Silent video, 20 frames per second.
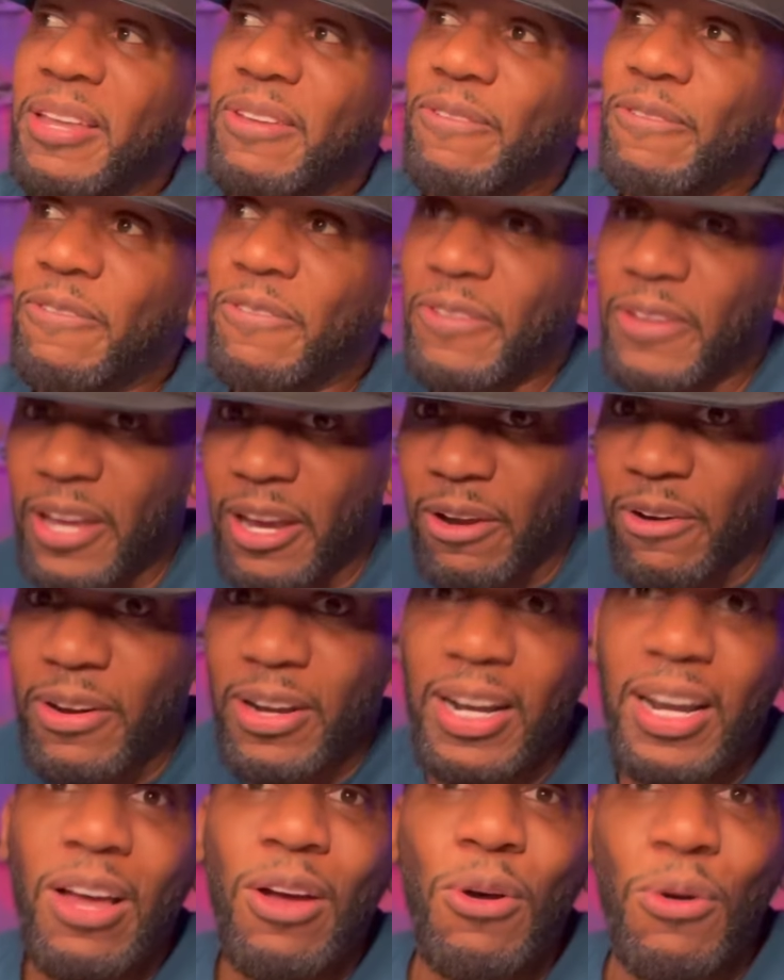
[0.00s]
very
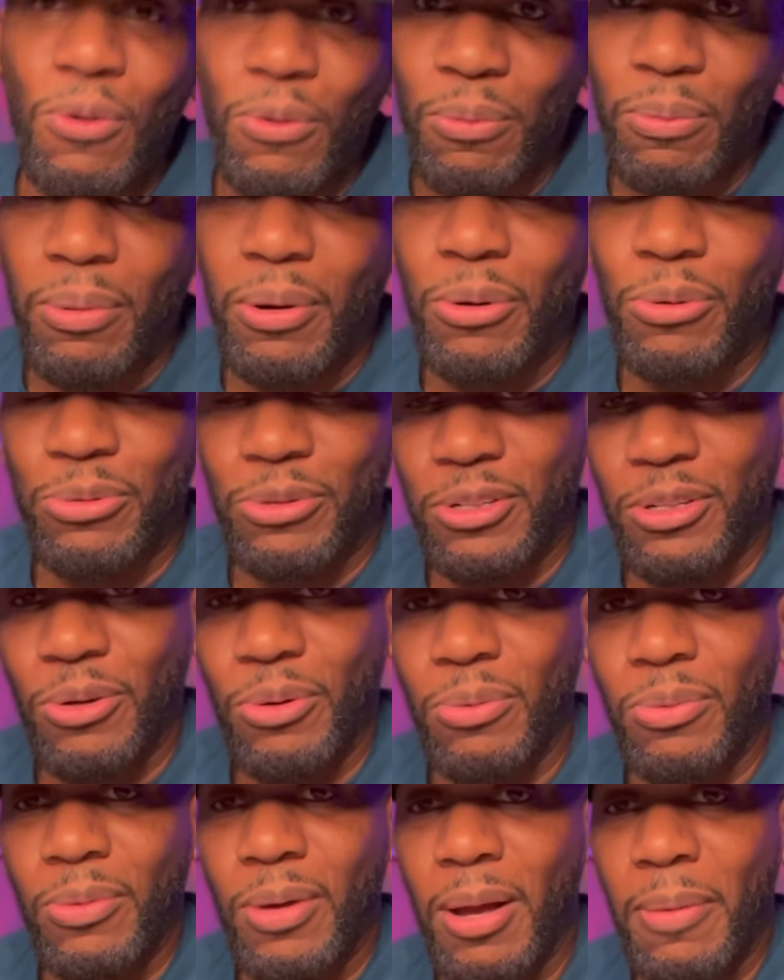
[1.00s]
long, bro.
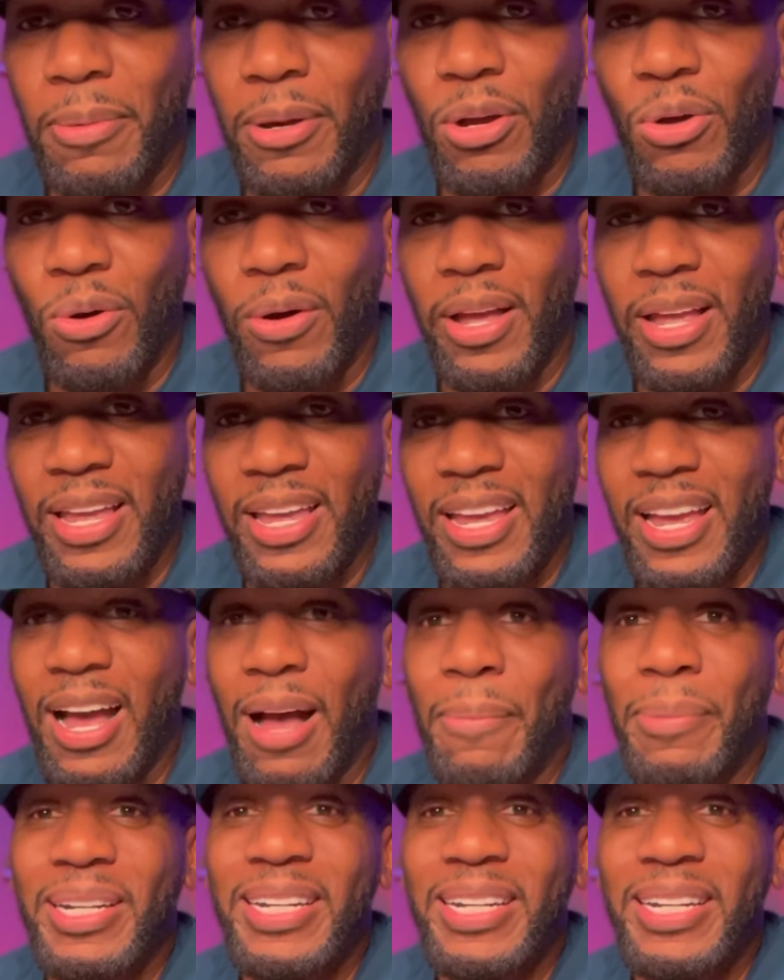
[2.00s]
So, I'm going to go ahead. I'm going to